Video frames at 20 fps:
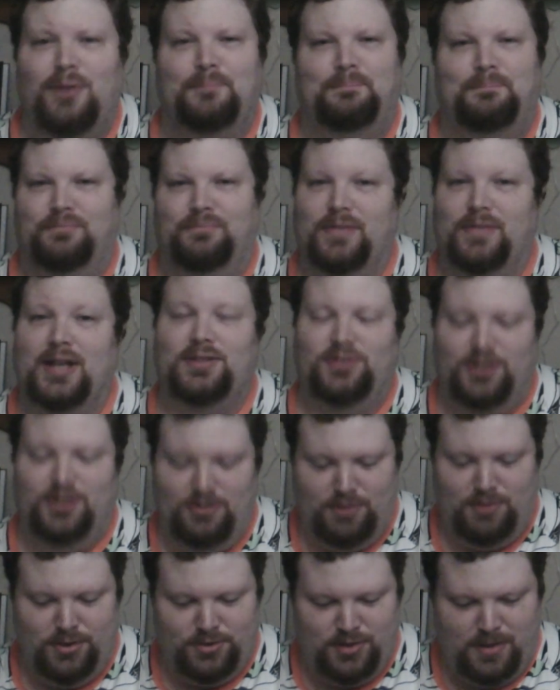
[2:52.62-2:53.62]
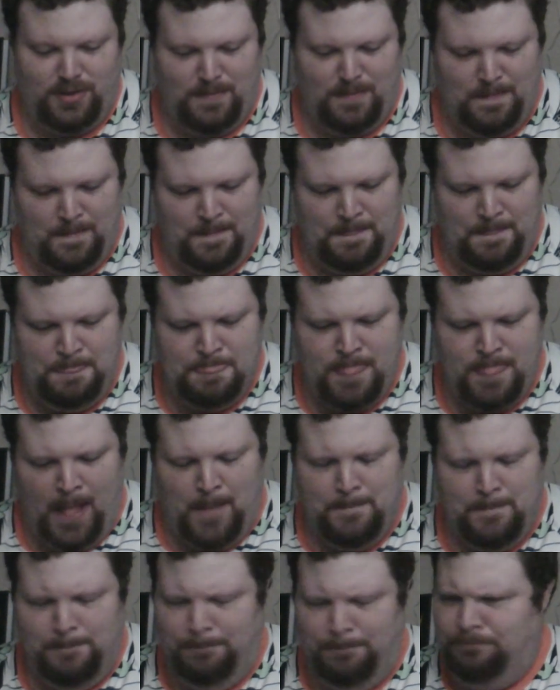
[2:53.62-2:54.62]
That's interesting.
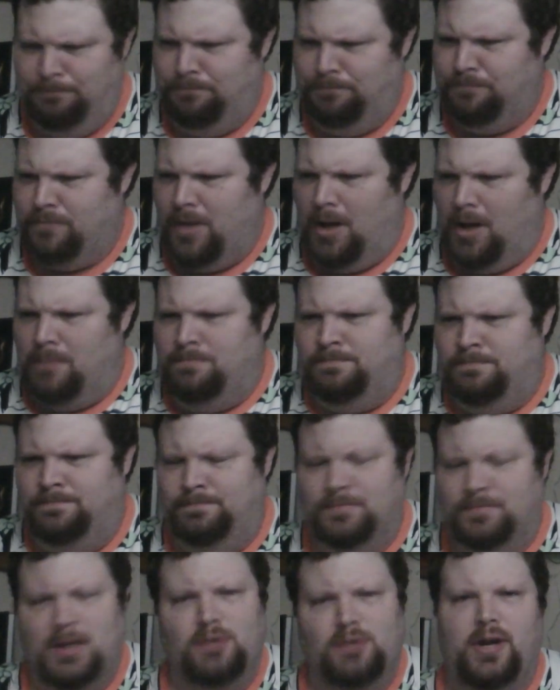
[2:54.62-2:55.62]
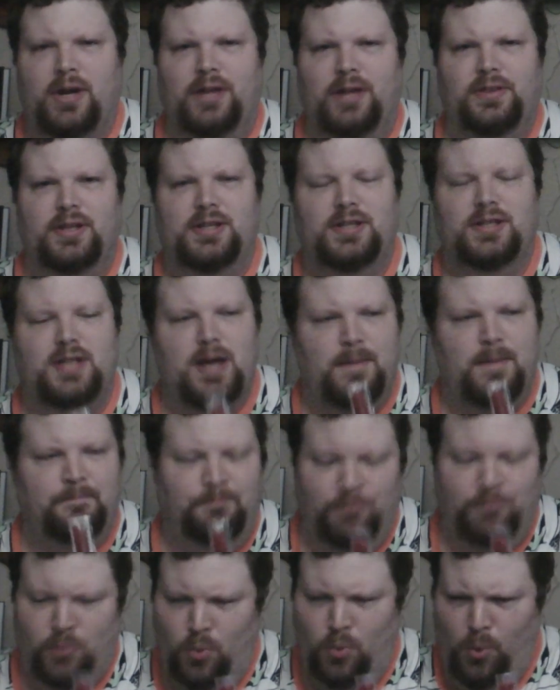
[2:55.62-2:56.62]
I don't know how they did that.
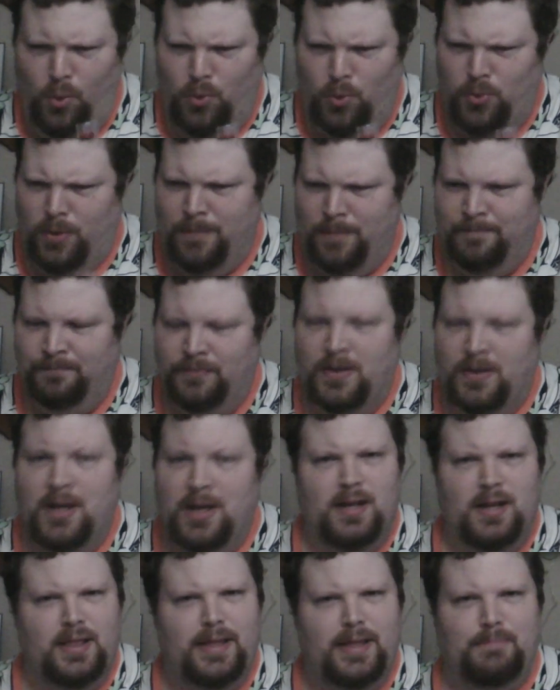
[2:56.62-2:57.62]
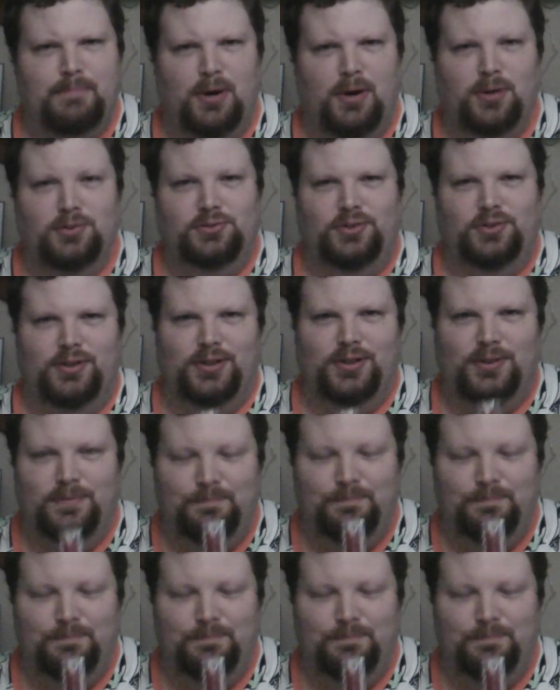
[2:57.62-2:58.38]
Whew, that burns a little.